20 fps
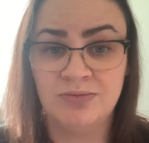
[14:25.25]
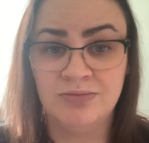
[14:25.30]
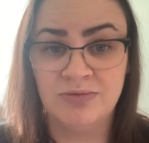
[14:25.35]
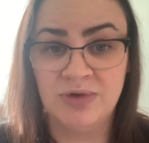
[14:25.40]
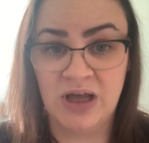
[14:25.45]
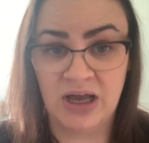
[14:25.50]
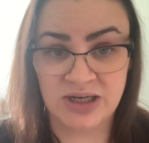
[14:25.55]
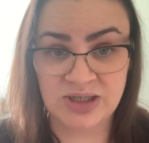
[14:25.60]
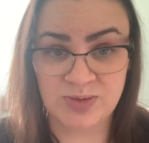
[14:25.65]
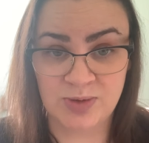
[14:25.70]

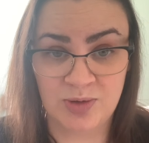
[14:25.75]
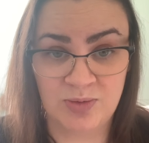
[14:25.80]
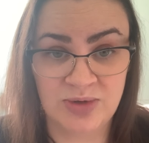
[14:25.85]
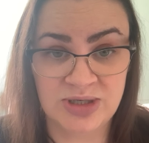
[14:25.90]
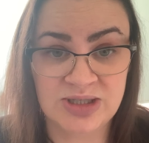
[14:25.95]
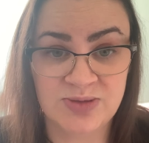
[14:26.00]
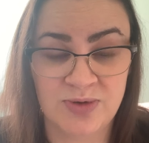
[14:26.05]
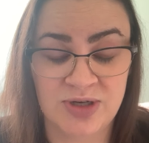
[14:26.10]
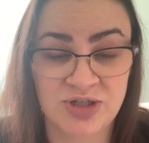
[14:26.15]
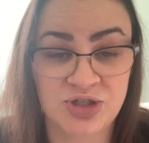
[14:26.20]
Next week, we
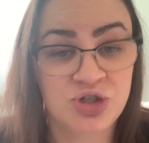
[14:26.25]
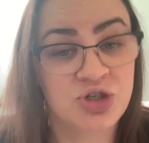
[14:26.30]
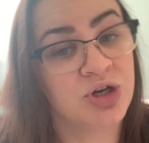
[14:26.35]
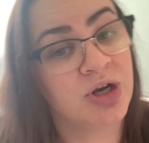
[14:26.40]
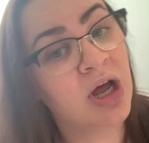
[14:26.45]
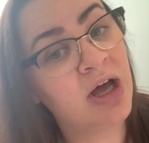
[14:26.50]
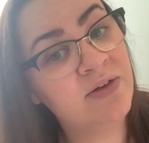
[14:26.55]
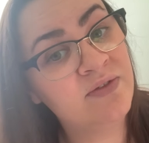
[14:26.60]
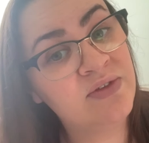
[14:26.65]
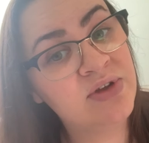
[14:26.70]
switch to
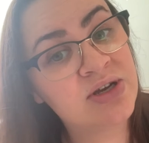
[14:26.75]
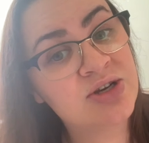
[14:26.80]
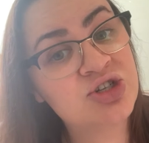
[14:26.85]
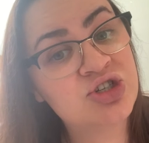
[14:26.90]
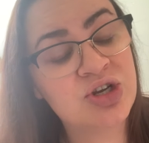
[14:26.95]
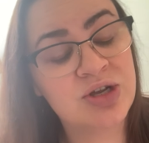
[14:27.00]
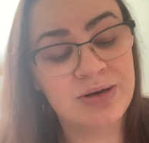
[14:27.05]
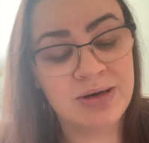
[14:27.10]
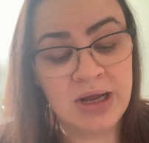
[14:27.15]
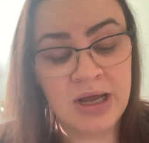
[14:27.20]

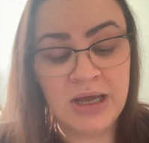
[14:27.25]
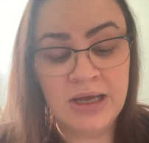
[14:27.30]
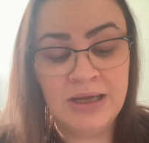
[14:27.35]
nonfiction.